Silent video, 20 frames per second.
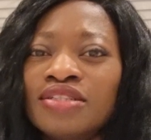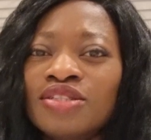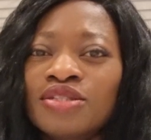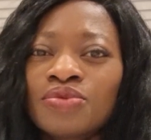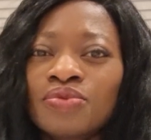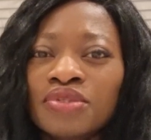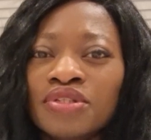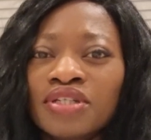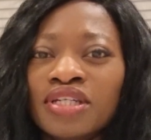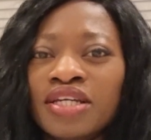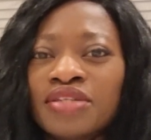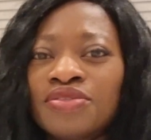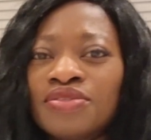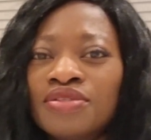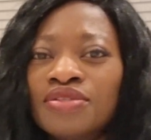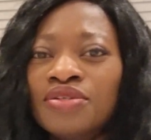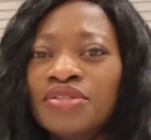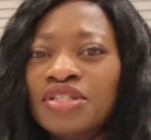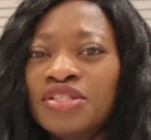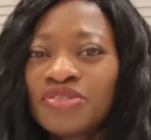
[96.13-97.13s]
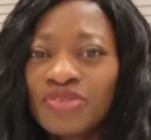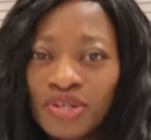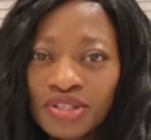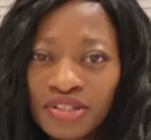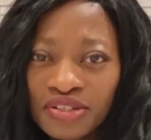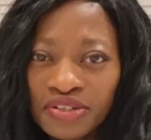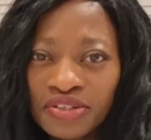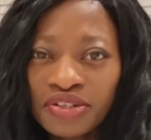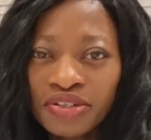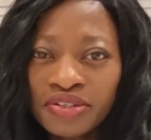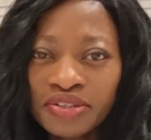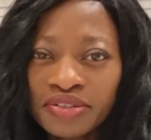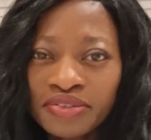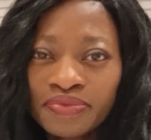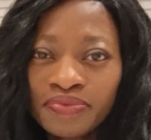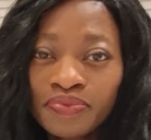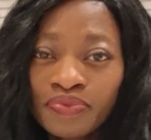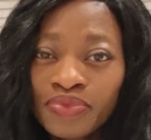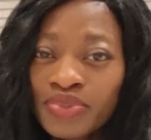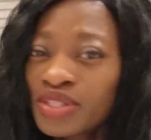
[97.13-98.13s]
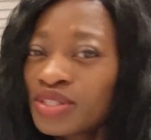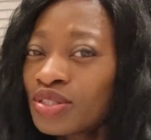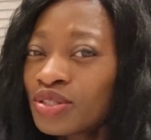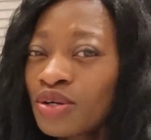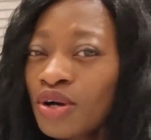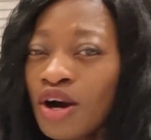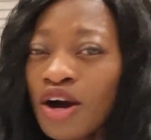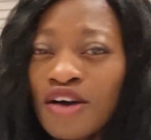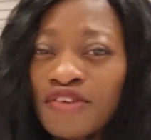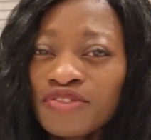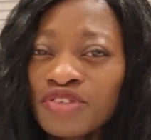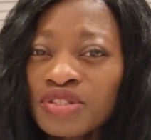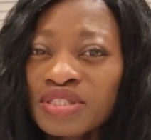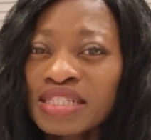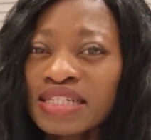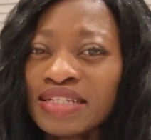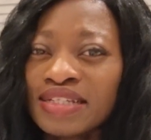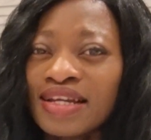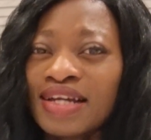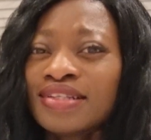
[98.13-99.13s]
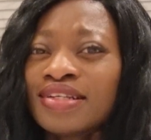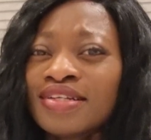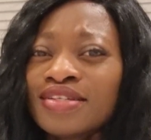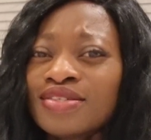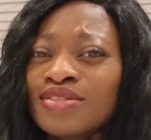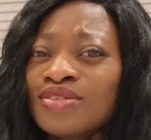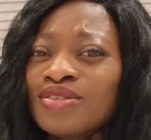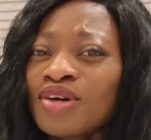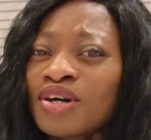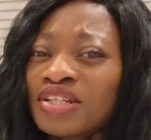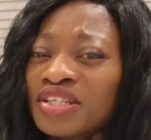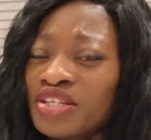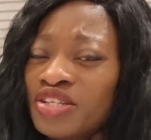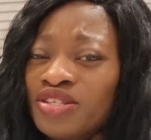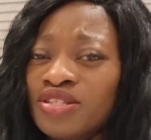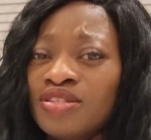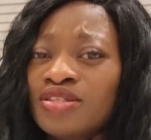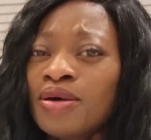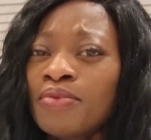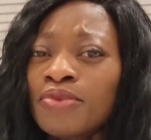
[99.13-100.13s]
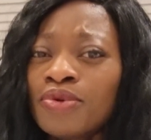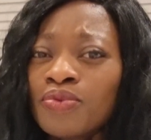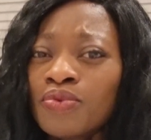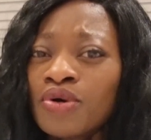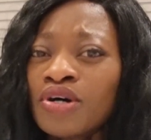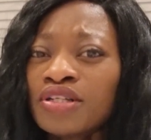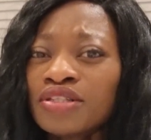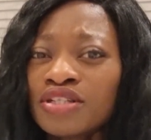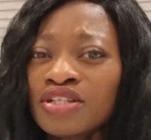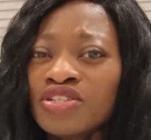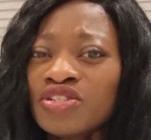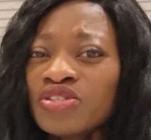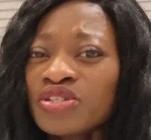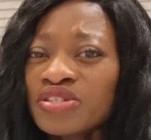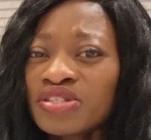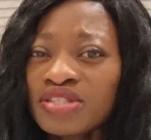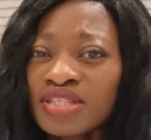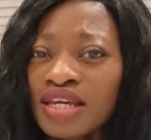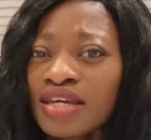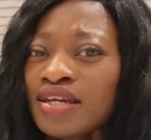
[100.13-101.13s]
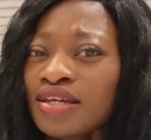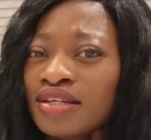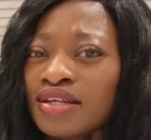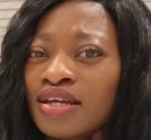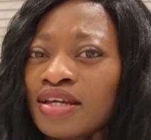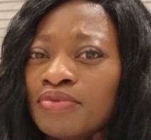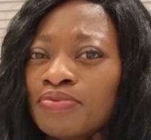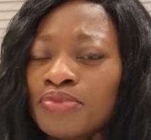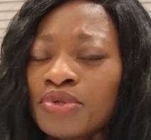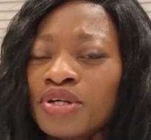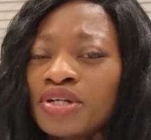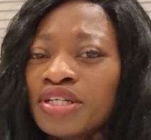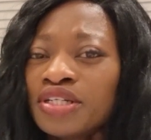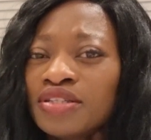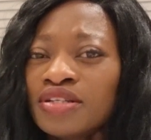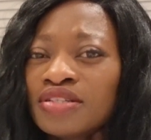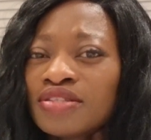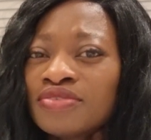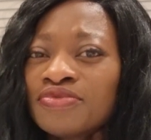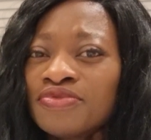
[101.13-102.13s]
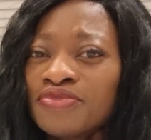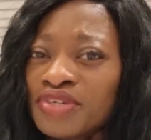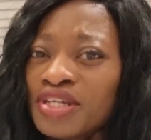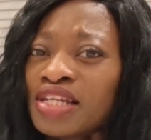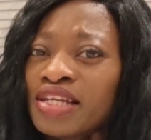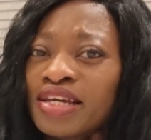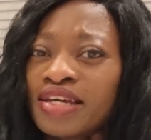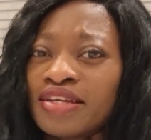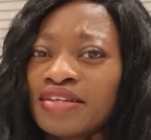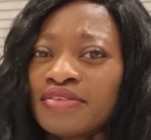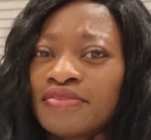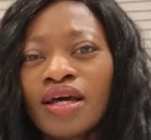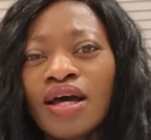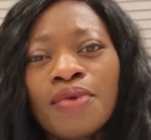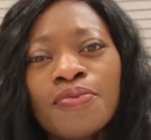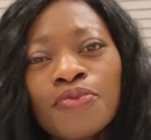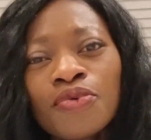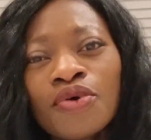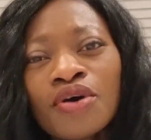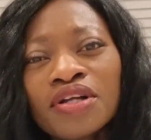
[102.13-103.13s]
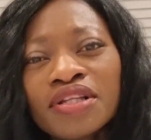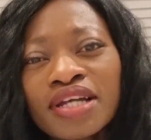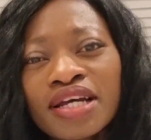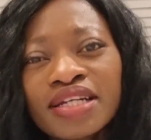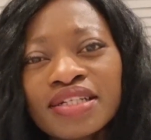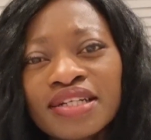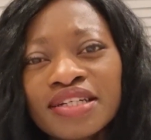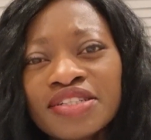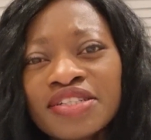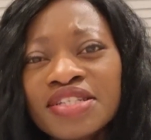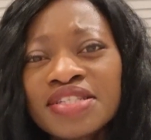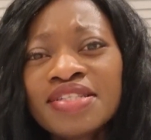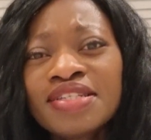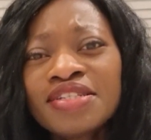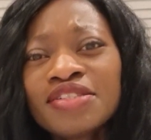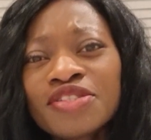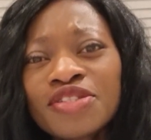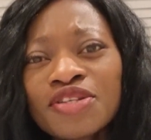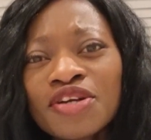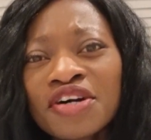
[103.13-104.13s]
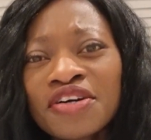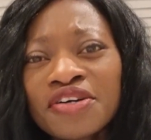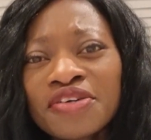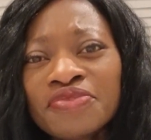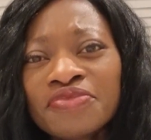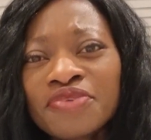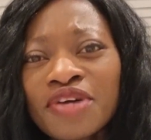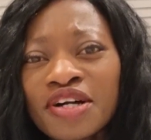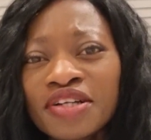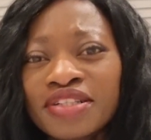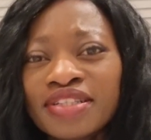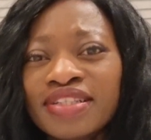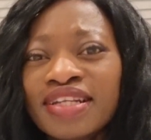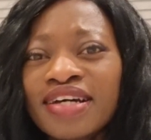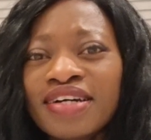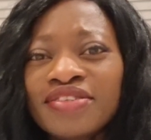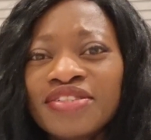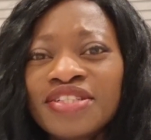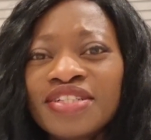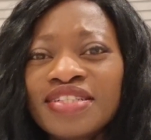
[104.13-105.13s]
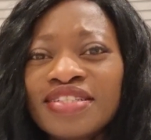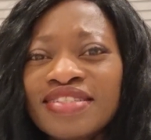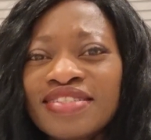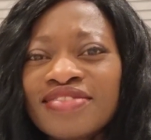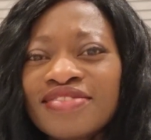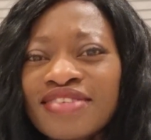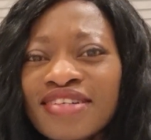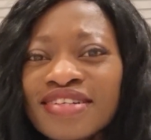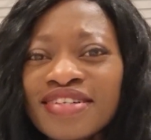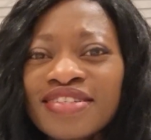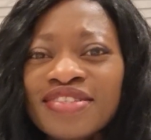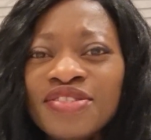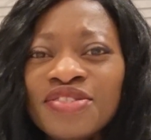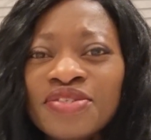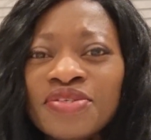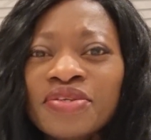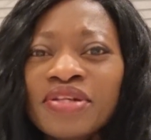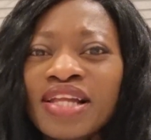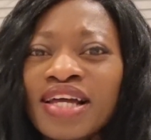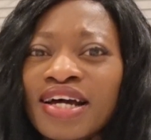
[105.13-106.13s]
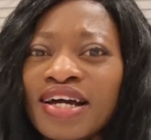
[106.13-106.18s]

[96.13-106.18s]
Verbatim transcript: I just wanna get to know this other girl. So obviously, Lana is not his number one. He's just saying it, but he doesn't feel it. And poor Lana, she's still stuck on Ron. Now she's trying to